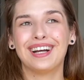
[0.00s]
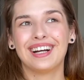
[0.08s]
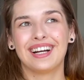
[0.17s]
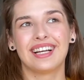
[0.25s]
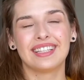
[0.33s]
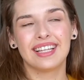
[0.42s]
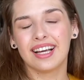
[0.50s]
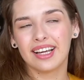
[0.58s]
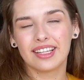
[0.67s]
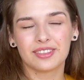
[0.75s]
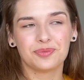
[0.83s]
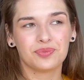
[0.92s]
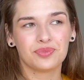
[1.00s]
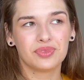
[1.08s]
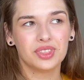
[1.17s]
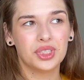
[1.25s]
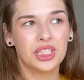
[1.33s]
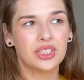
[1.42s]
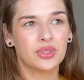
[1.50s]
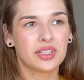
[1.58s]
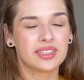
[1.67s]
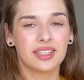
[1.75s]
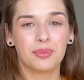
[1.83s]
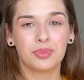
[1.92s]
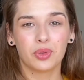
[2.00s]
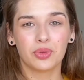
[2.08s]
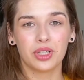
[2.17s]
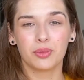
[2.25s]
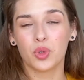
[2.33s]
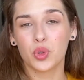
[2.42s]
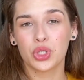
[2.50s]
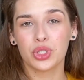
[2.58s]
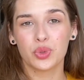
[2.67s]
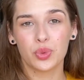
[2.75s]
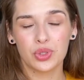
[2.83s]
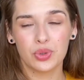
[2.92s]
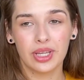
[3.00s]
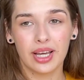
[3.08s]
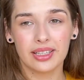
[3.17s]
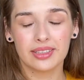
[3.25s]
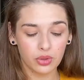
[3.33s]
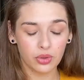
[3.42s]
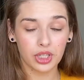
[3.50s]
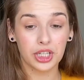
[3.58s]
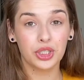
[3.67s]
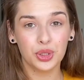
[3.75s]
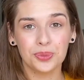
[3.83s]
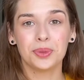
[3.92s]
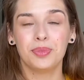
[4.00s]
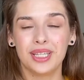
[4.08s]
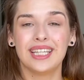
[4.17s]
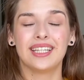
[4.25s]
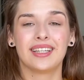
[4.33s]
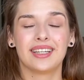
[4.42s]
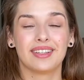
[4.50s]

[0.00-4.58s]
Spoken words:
that you need to accept all the emotions what you get. You're a human being,